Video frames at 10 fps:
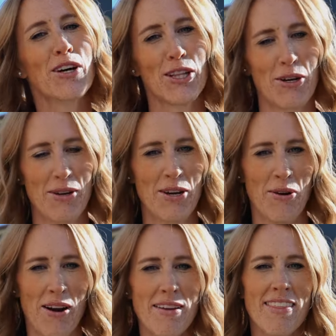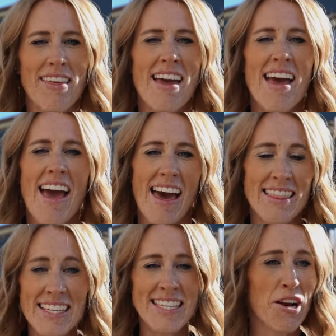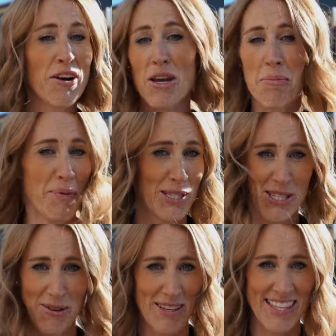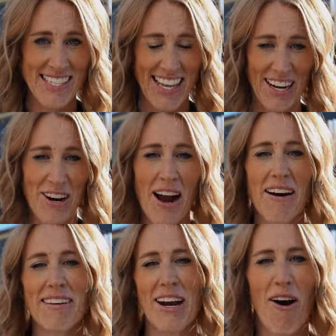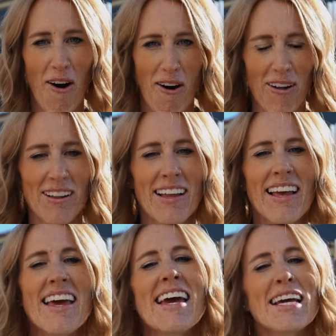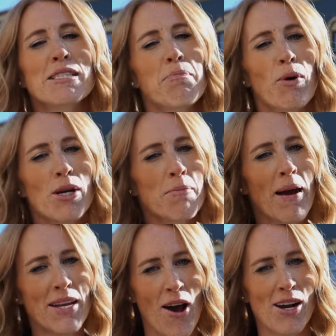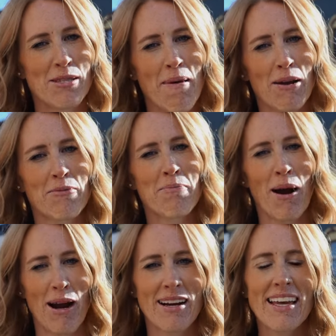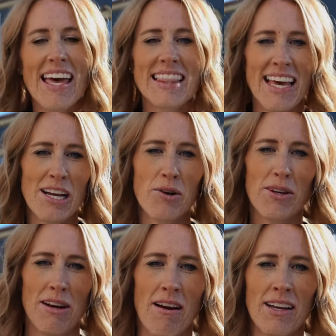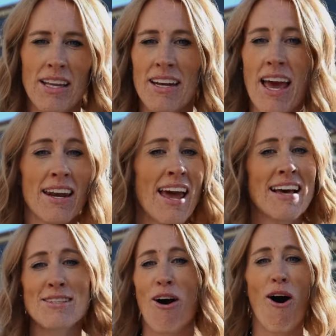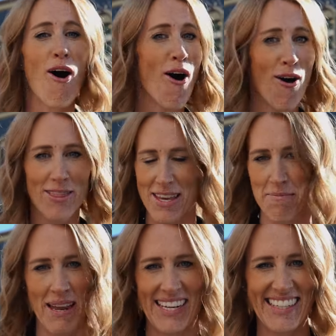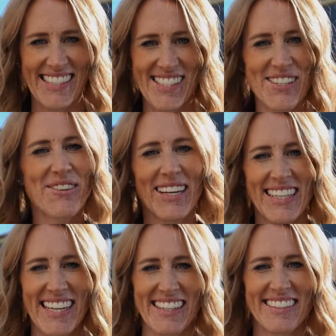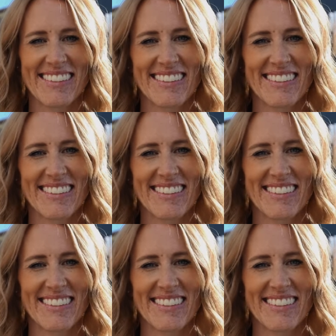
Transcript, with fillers: of Kelowna North, and this area puts you in the center of it all. It's bordered by Knox Mountain Park and Lake Okanagan and has all the amenities you could need.